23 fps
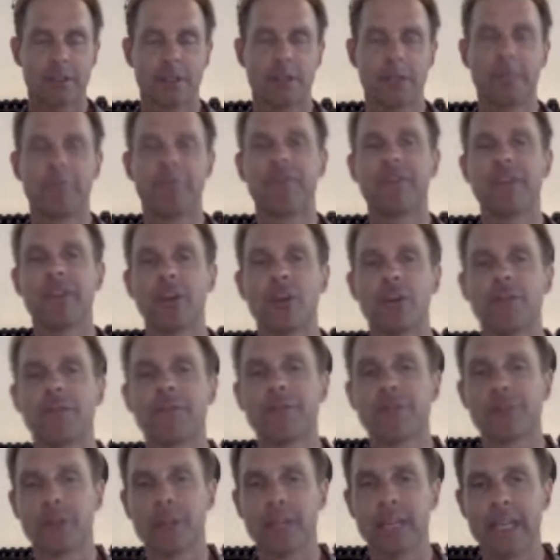to feel
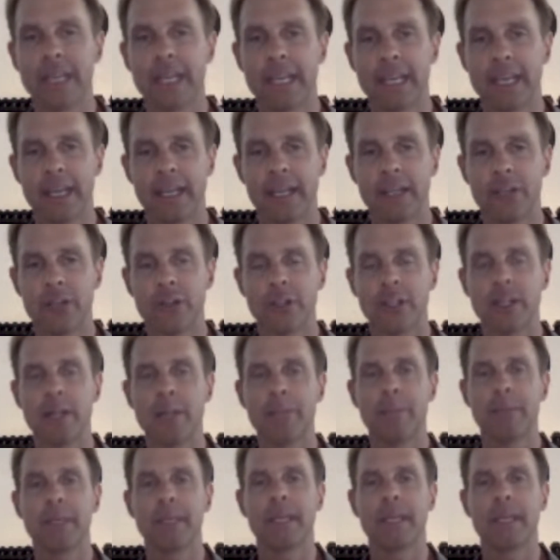free again. You're going to